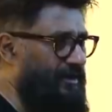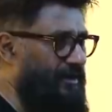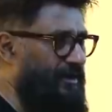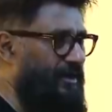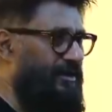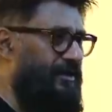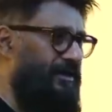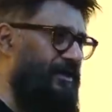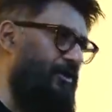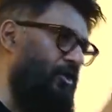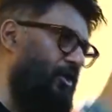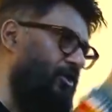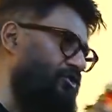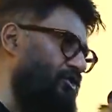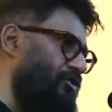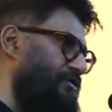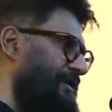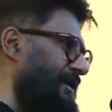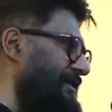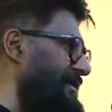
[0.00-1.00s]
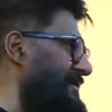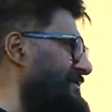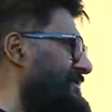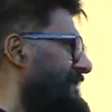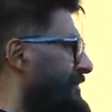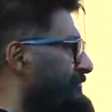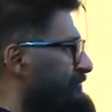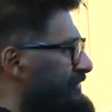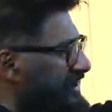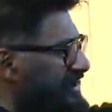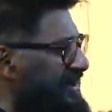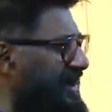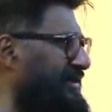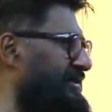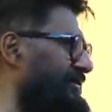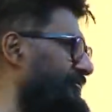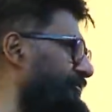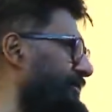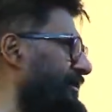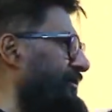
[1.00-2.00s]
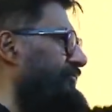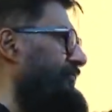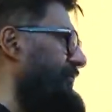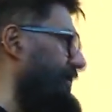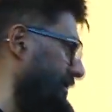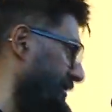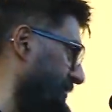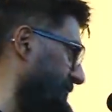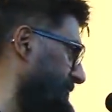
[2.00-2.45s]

he'll also say the same thing in a different way.